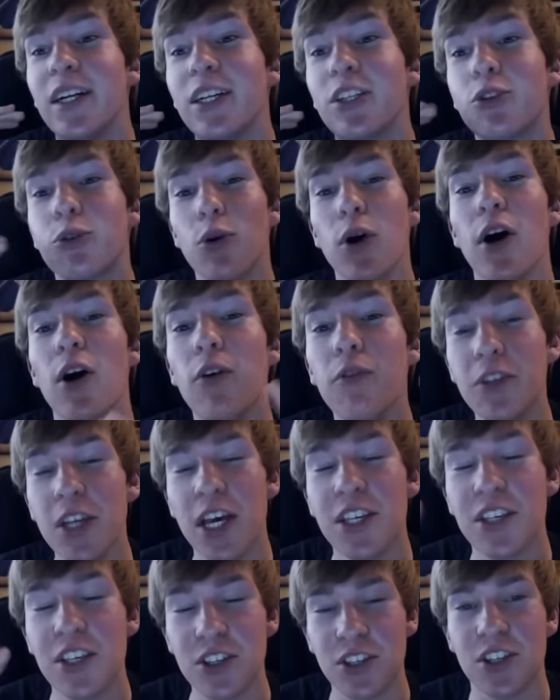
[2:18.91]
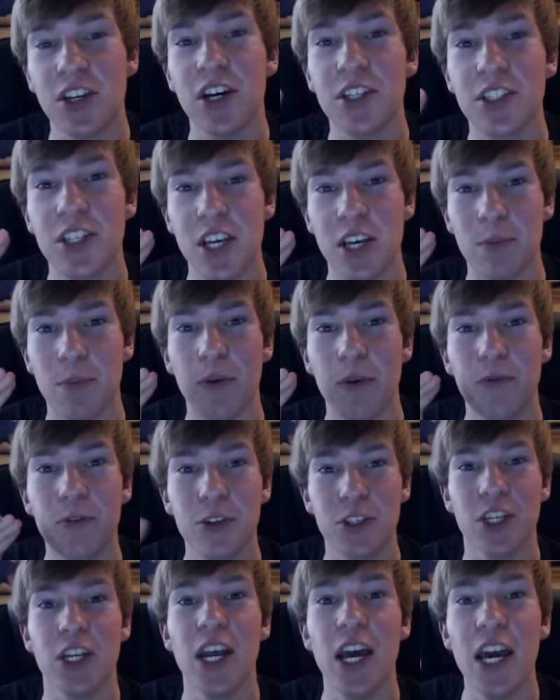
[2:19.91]
12 days of stunting but
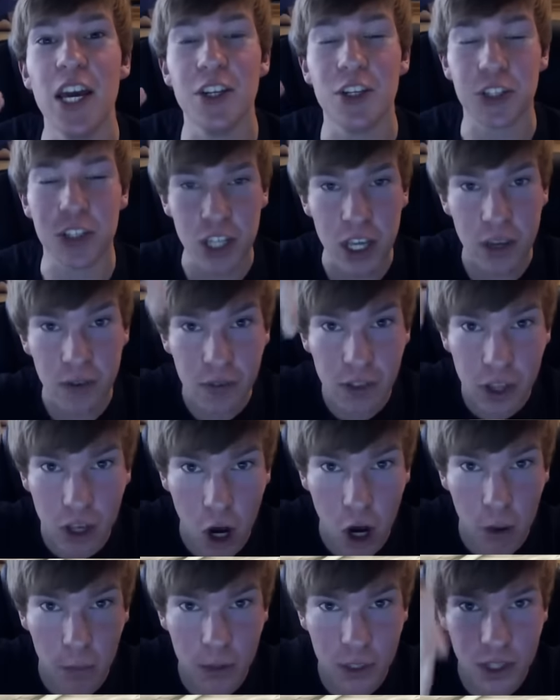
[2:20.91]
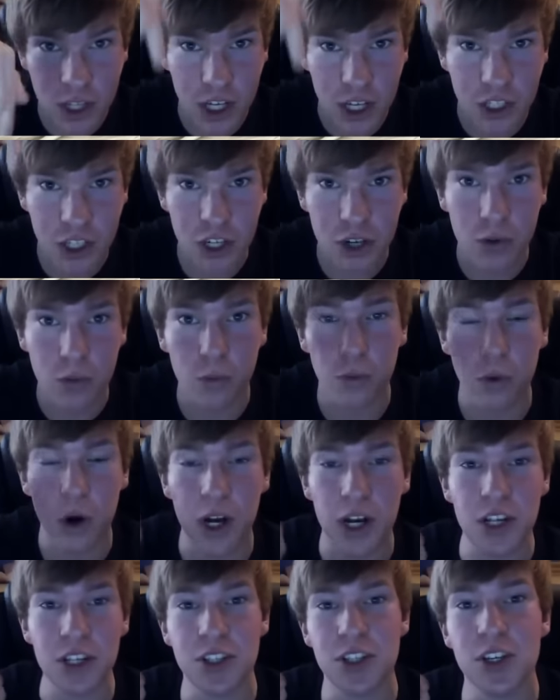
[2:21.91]
for today just leave in the comment section
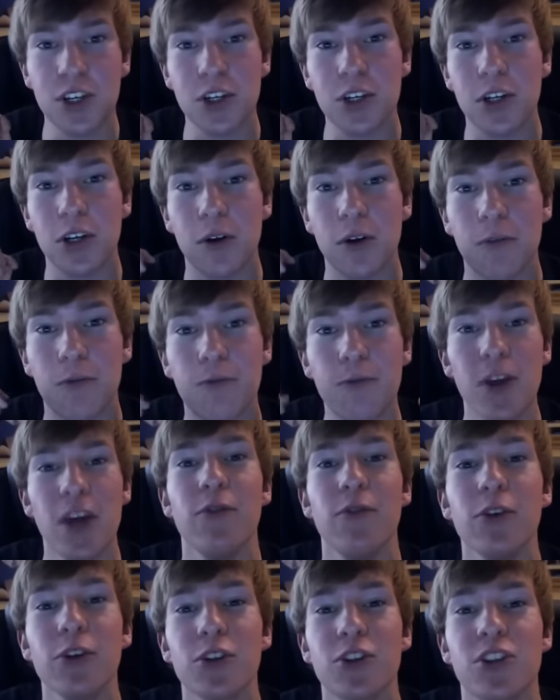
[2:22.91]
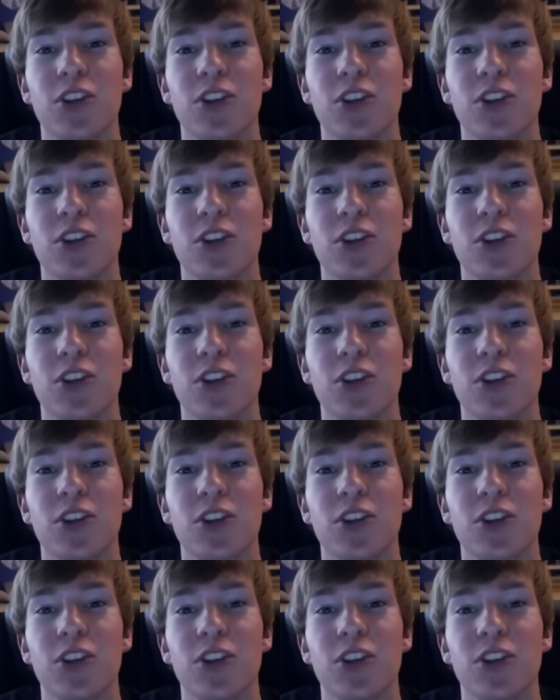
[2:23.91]
what is your favorite